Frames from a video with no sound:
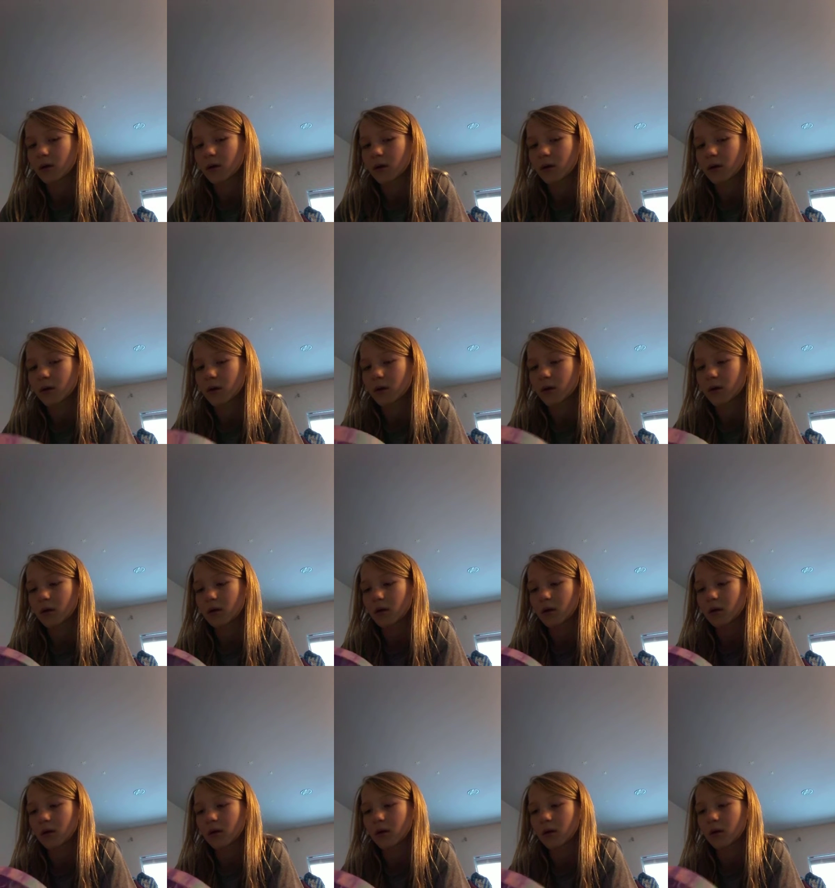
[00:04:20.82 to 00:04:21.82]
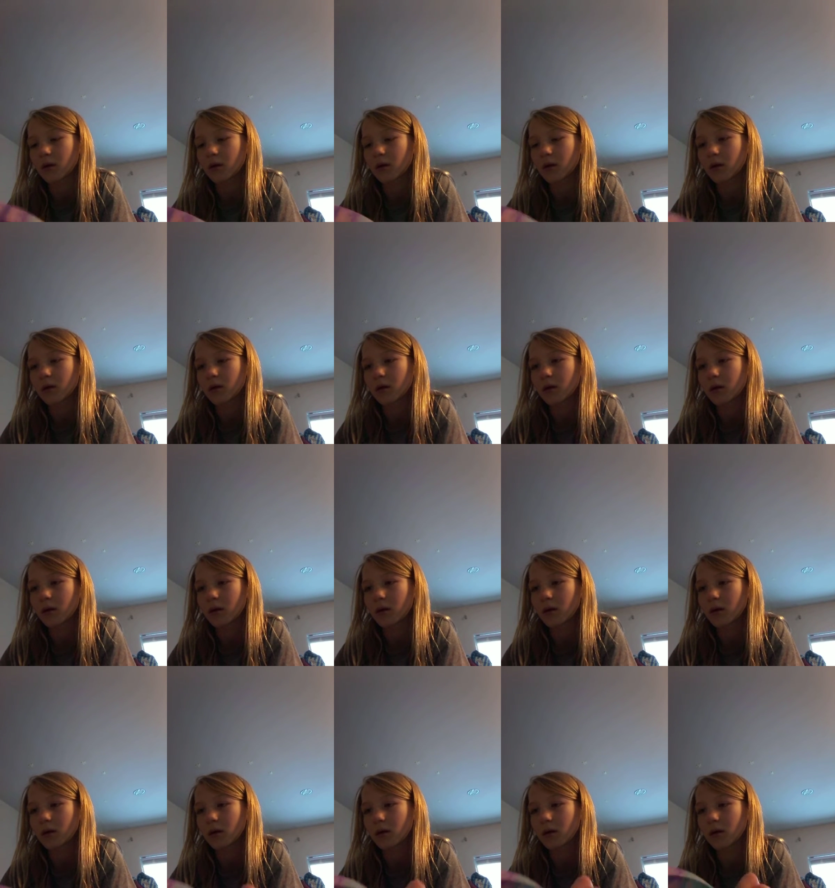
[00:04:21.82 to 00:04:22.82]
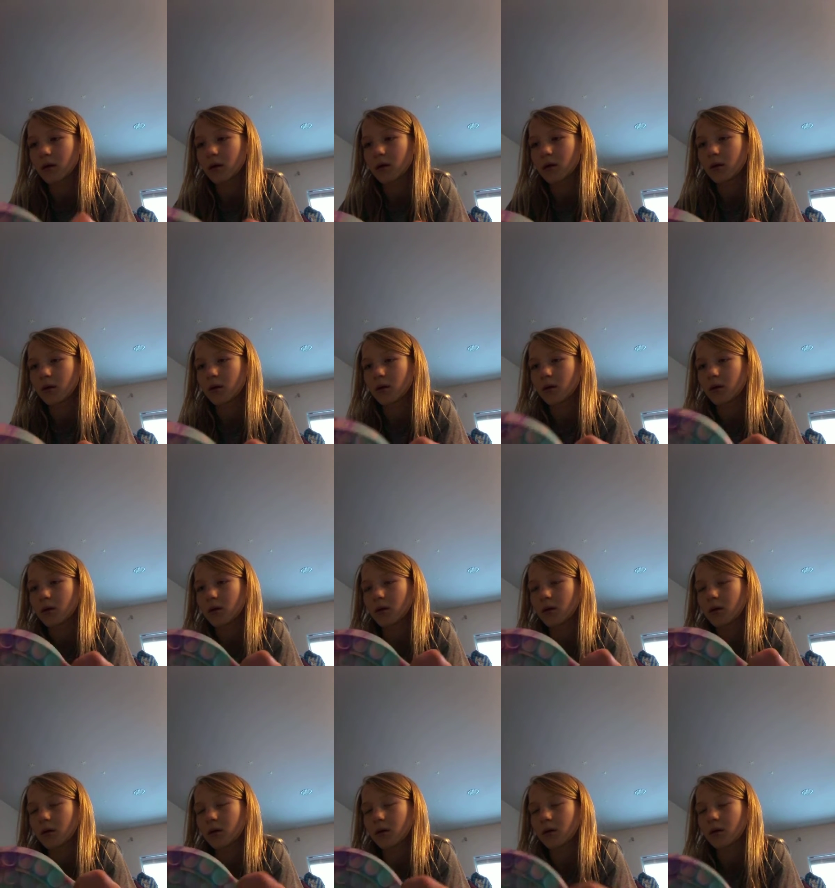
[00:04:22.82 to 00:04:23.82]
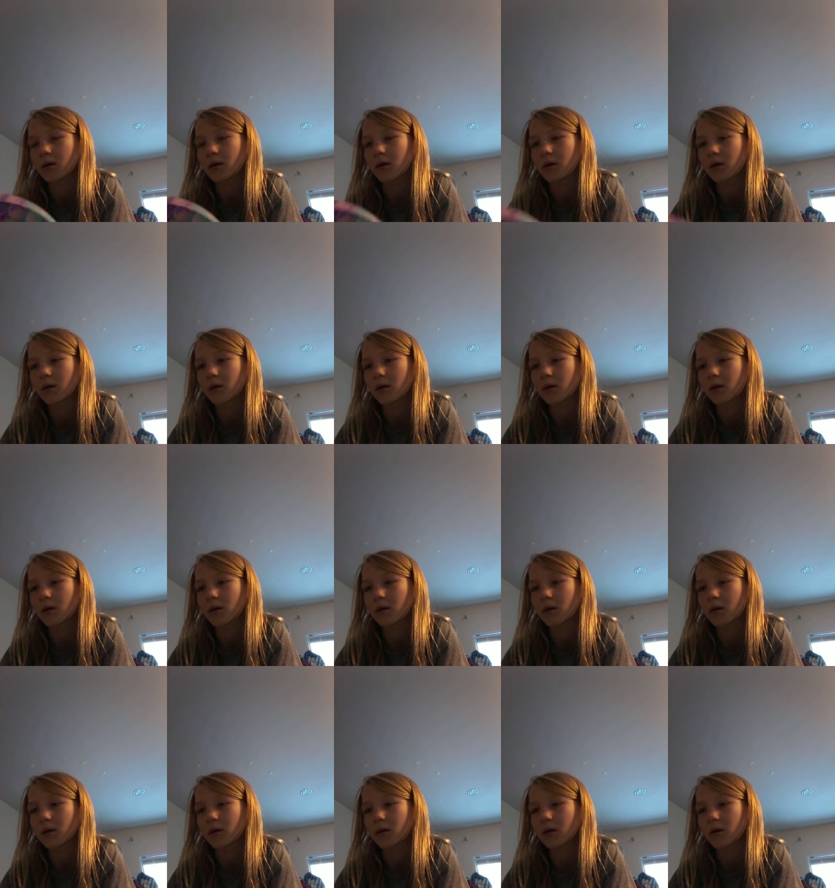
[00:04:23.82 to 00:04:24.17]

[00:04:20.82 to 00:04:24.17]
(no one is talking)